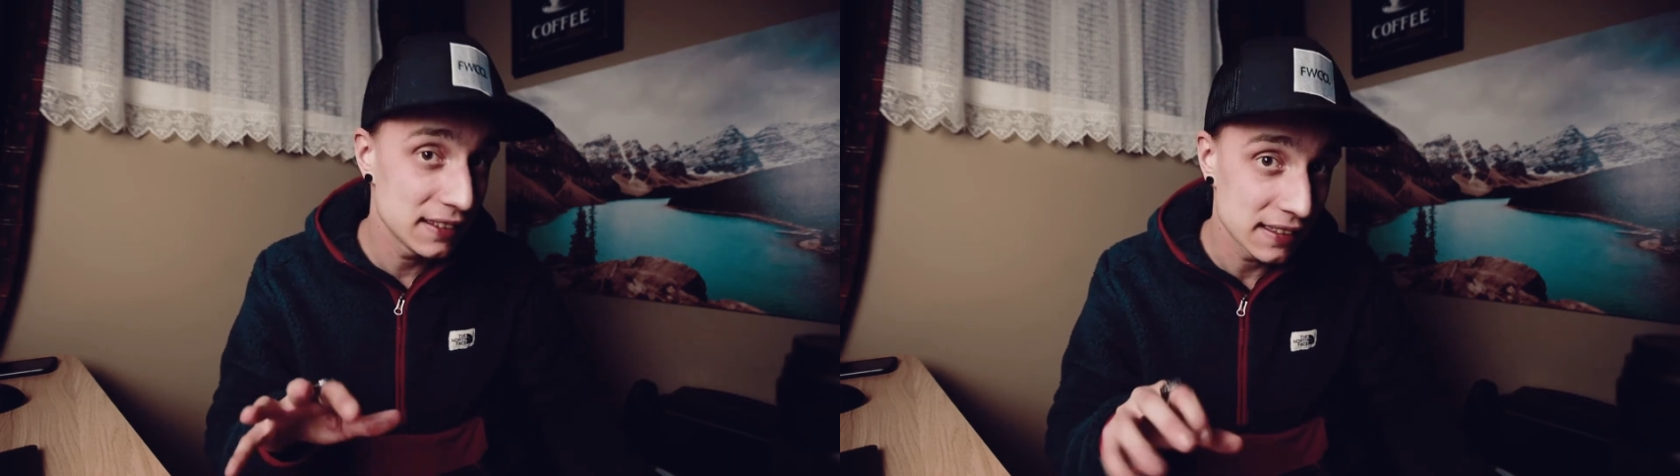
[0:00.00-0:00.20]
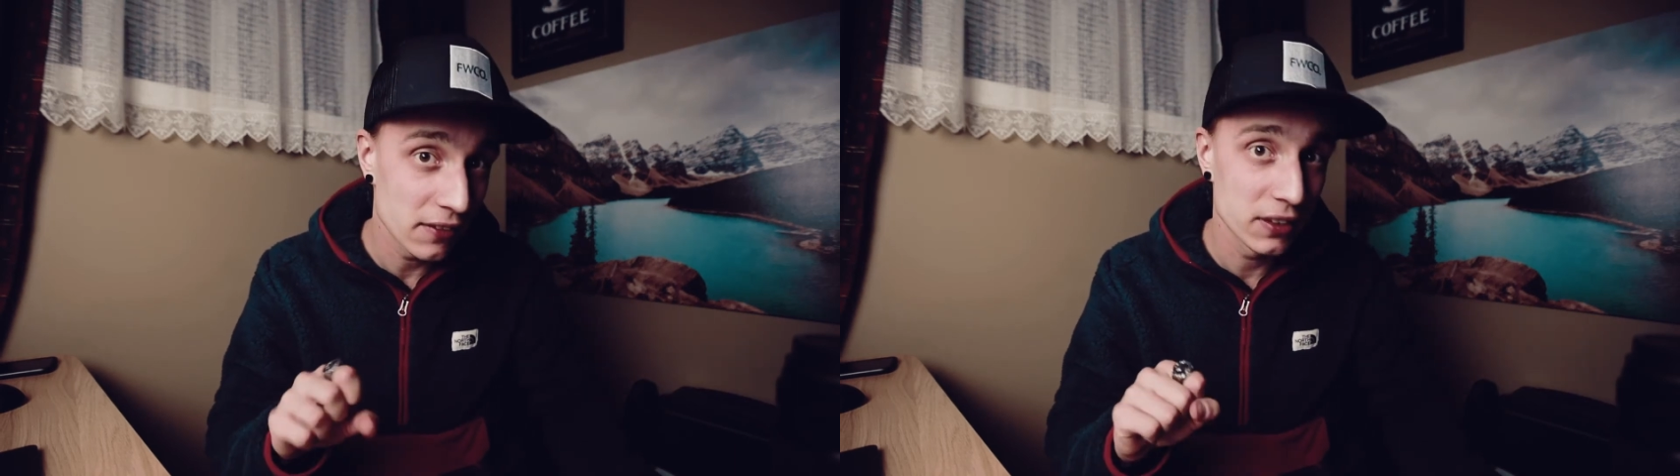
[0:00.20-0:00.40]

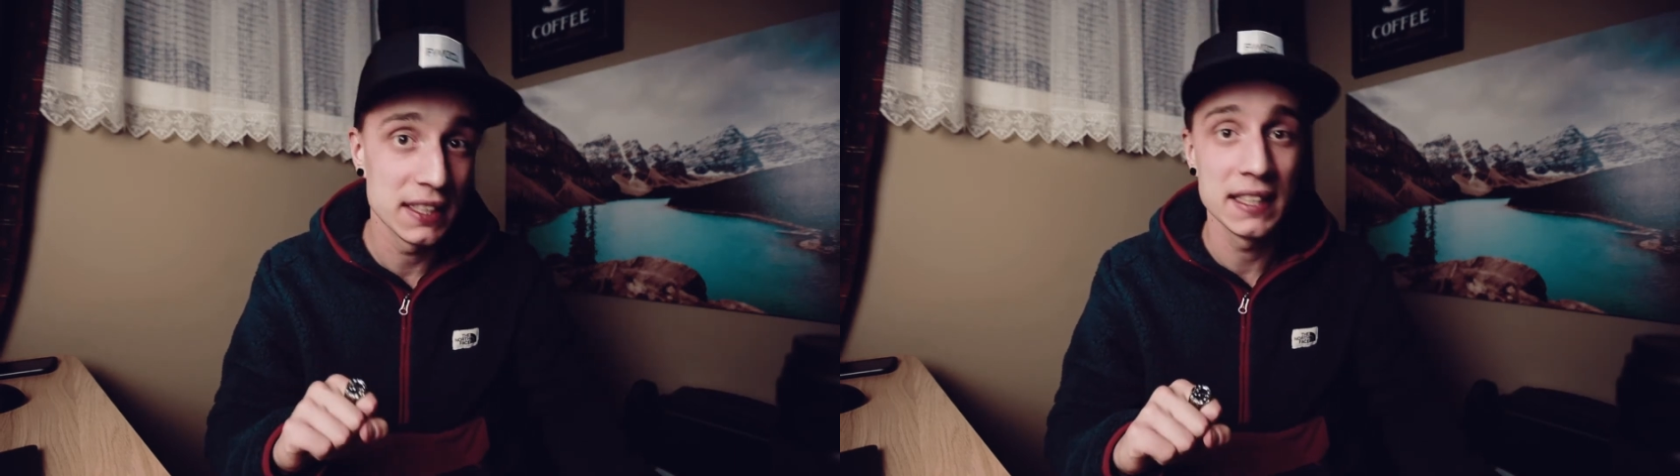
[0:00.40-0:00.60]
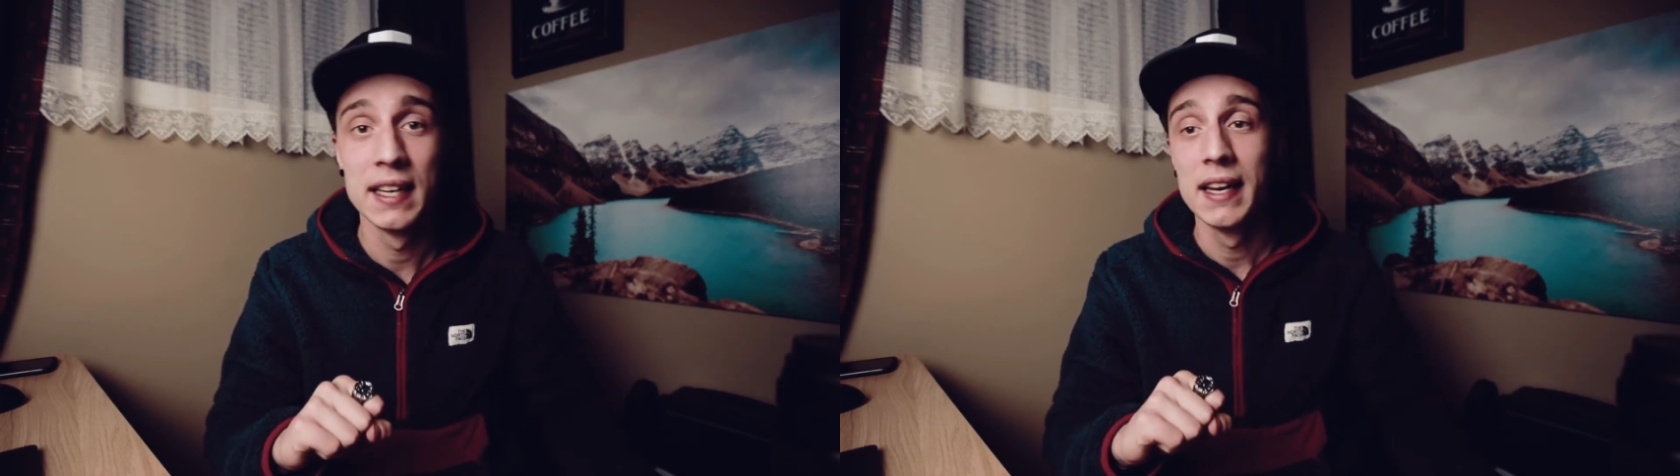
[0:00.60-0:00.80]

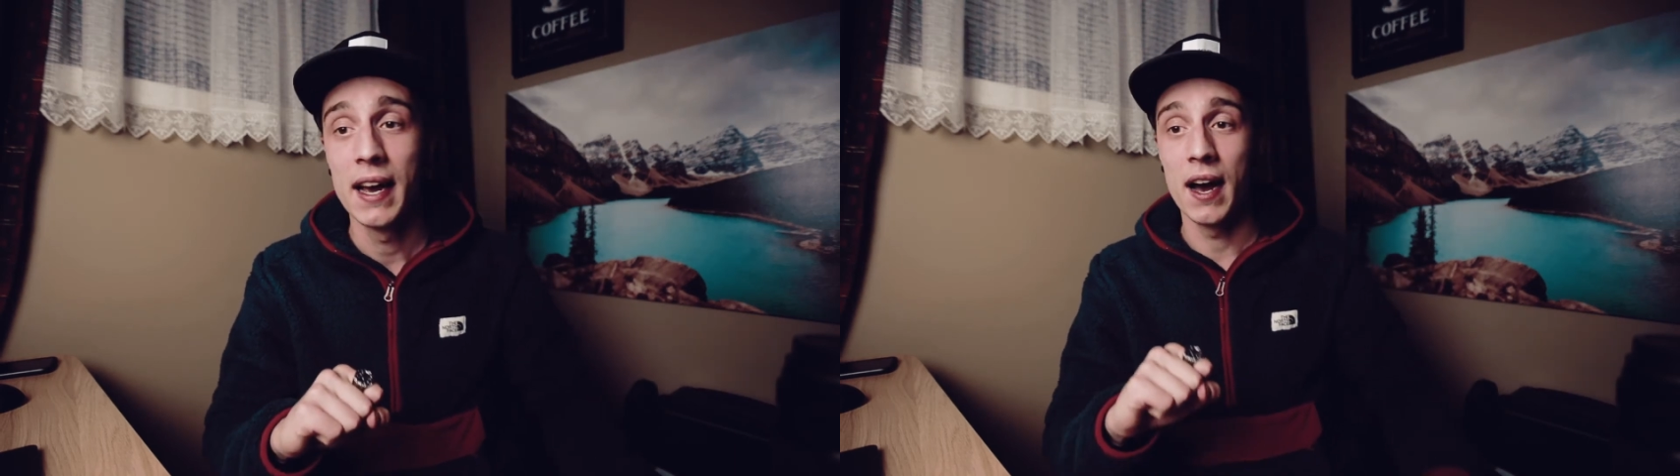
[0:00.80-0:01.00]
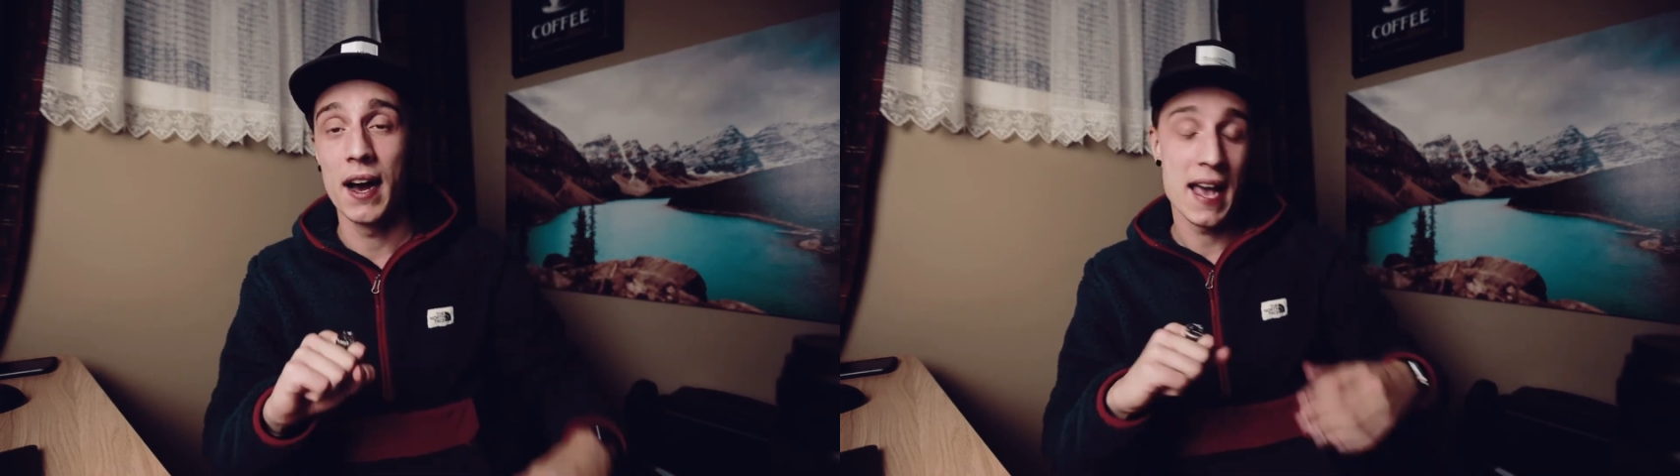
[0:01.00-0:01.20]
70,
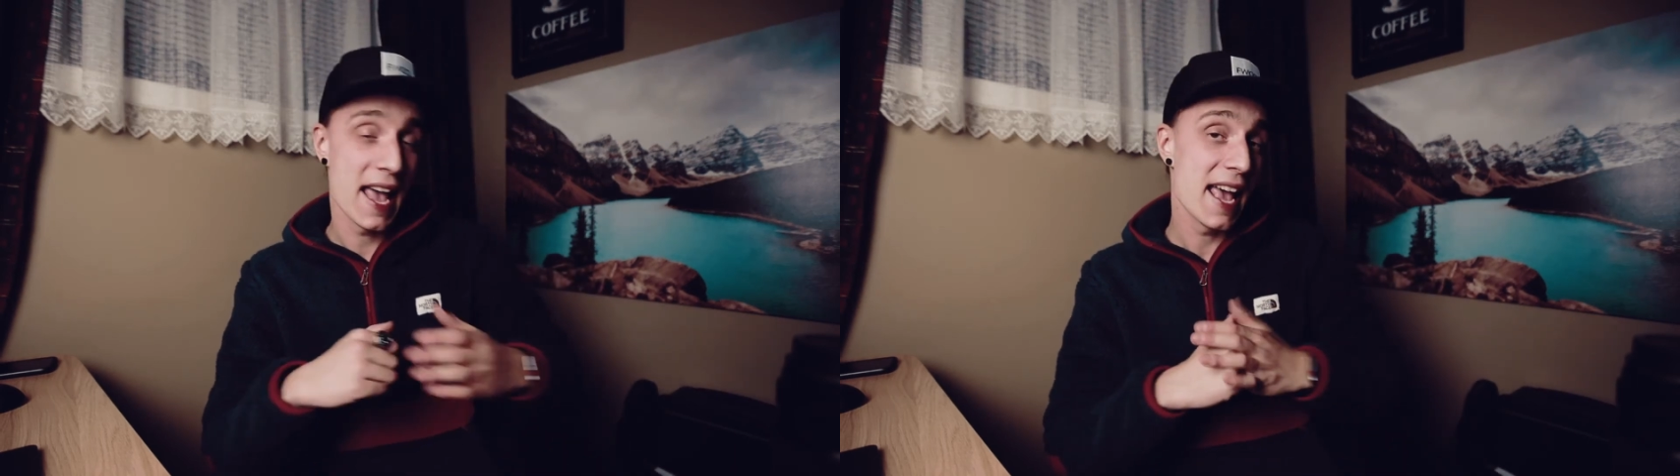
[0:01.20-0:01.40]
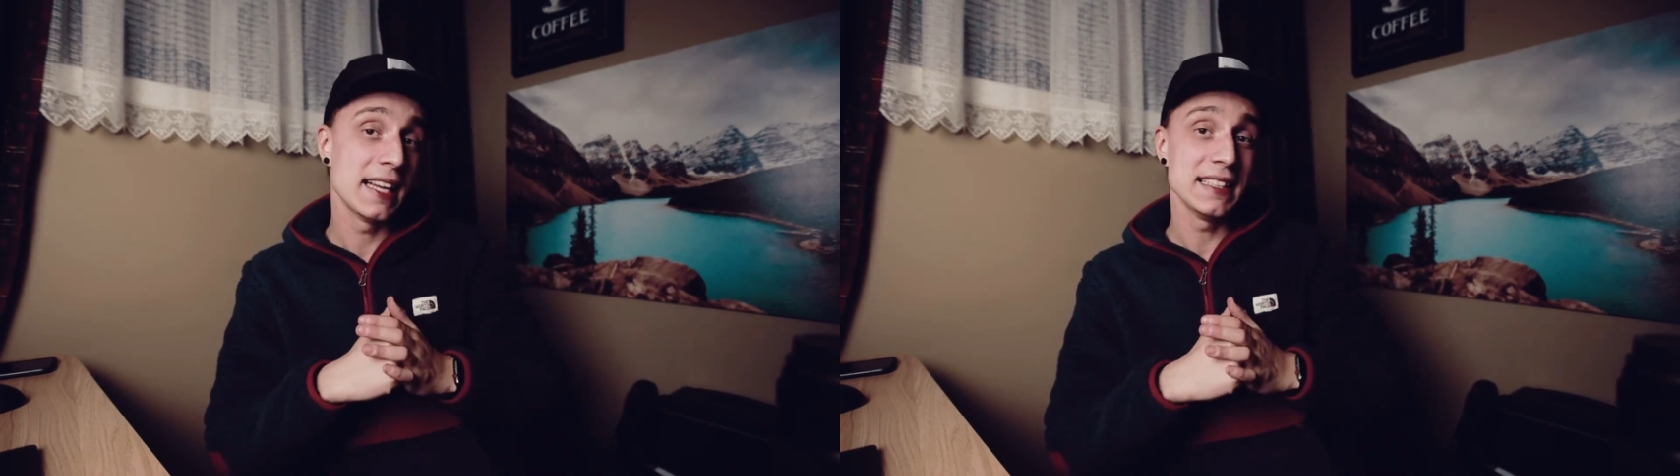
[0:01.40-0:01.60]

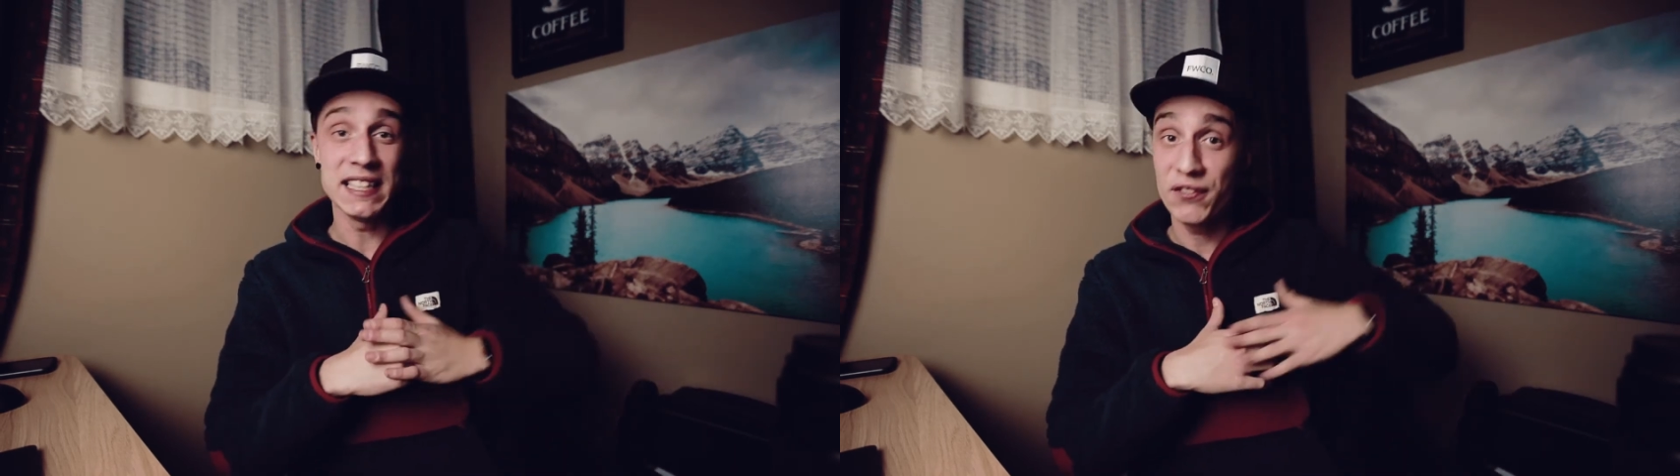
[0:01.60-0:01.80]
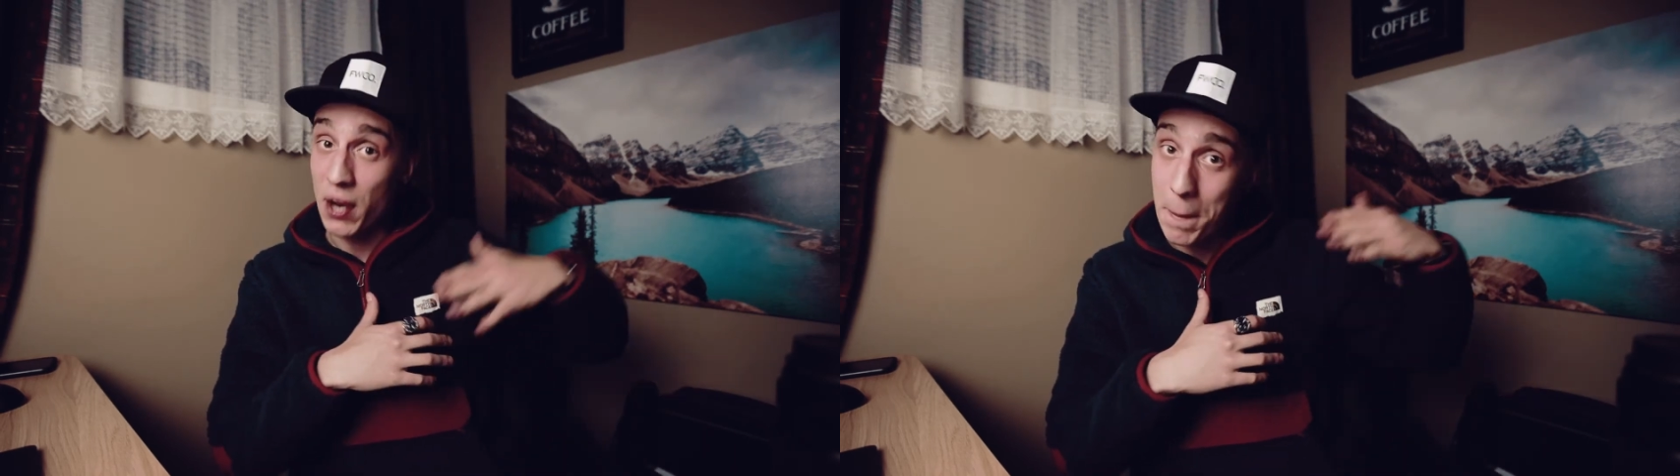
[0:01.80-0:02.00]
and even